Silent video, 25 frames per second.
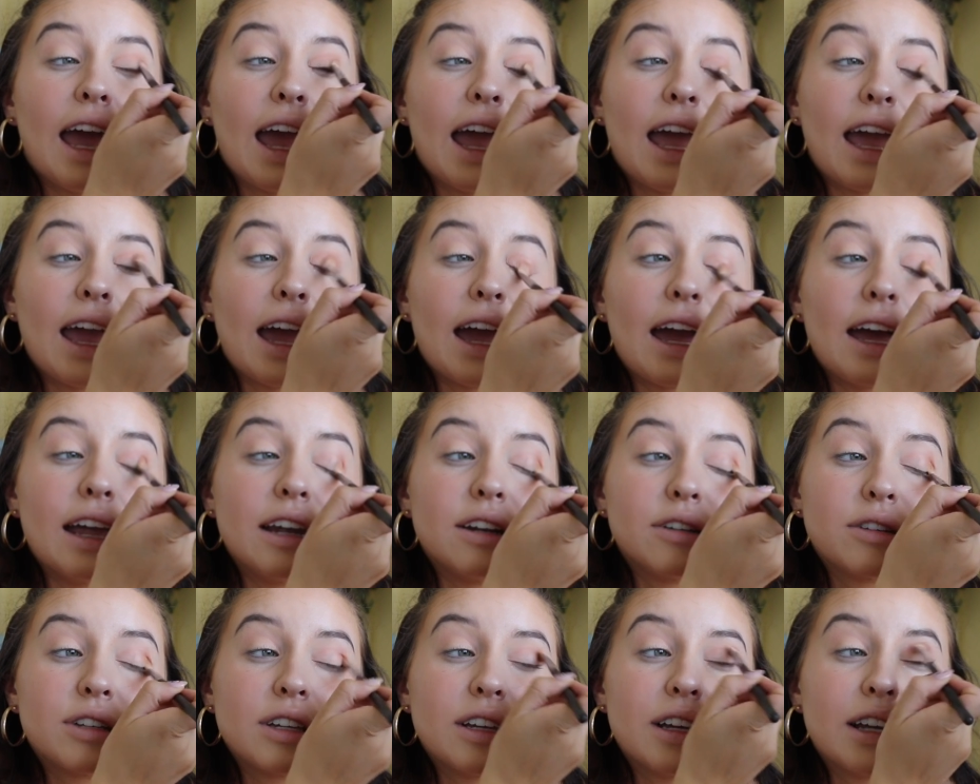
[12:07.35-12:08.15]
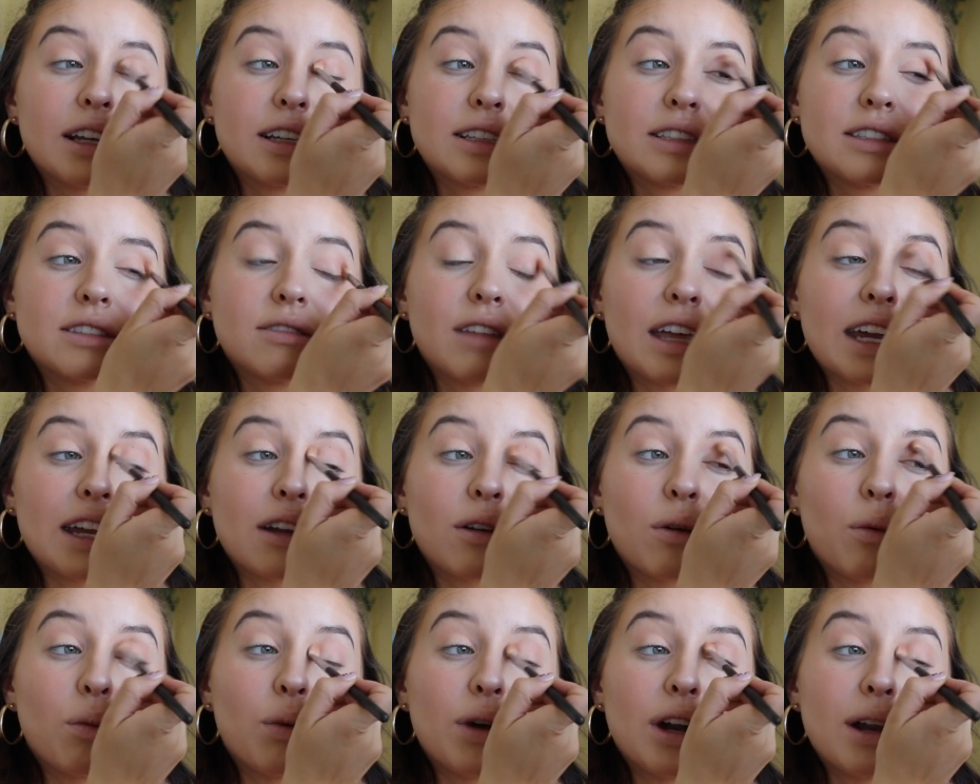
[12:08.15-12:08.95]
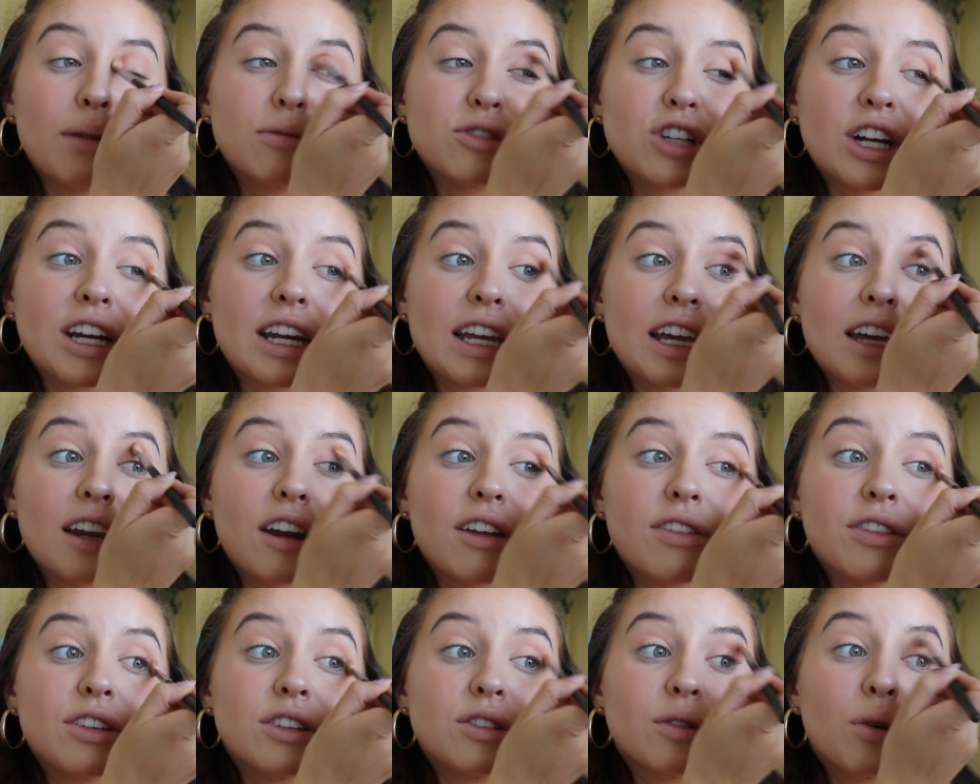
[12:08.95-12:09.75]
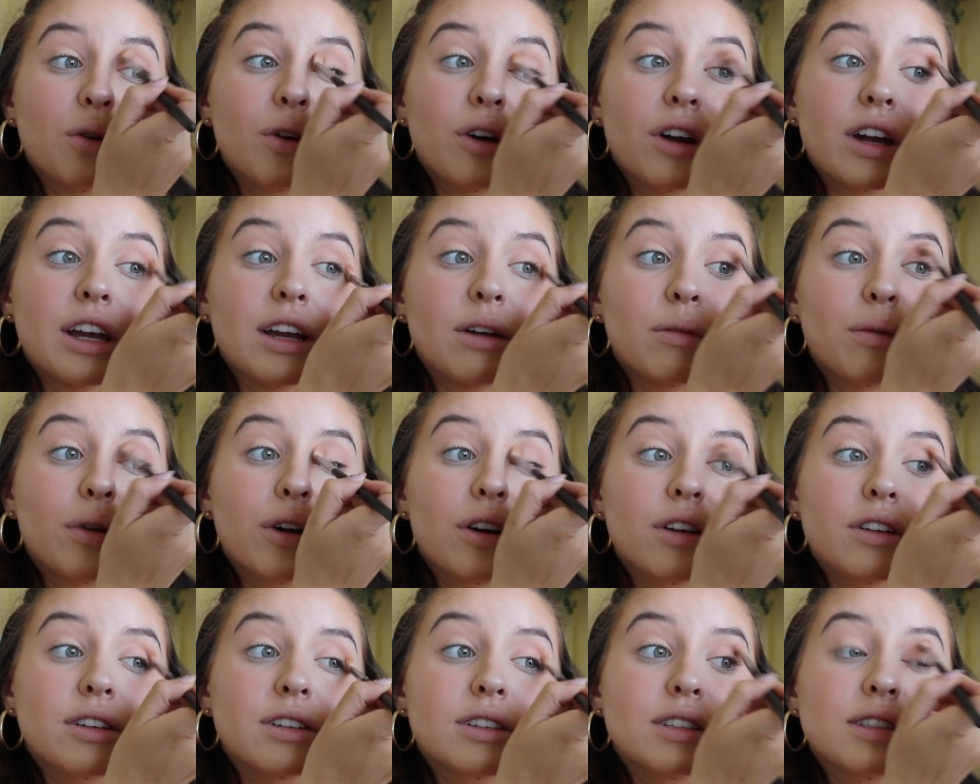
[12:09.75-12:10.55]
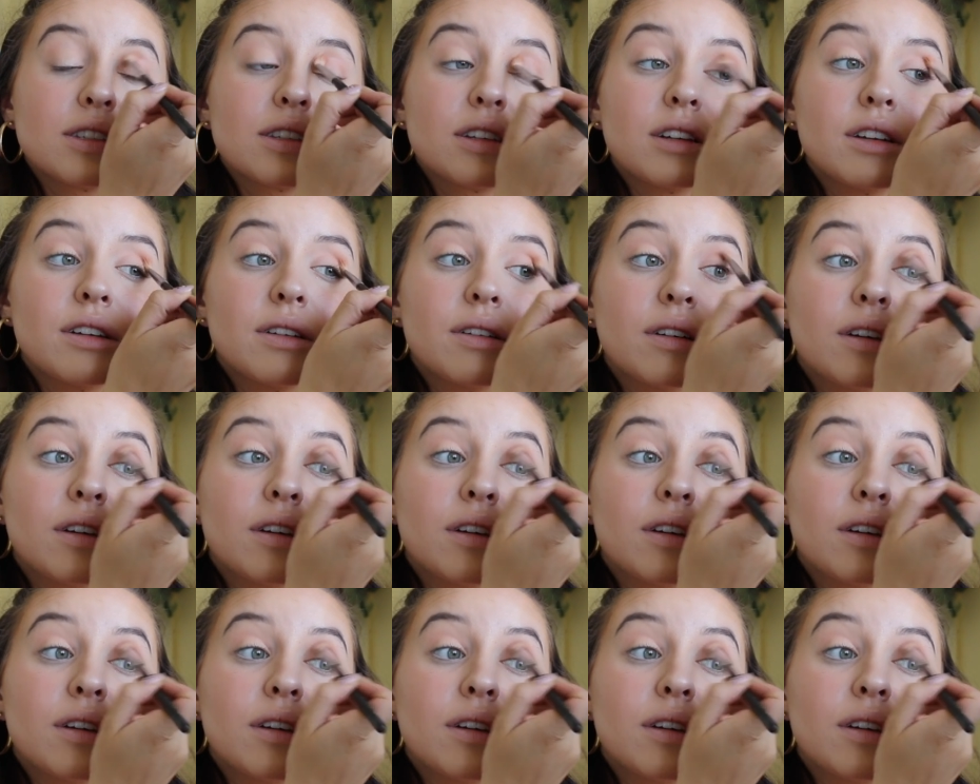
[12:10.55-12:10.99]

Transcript: And like when I'm trying to get out the door, it works.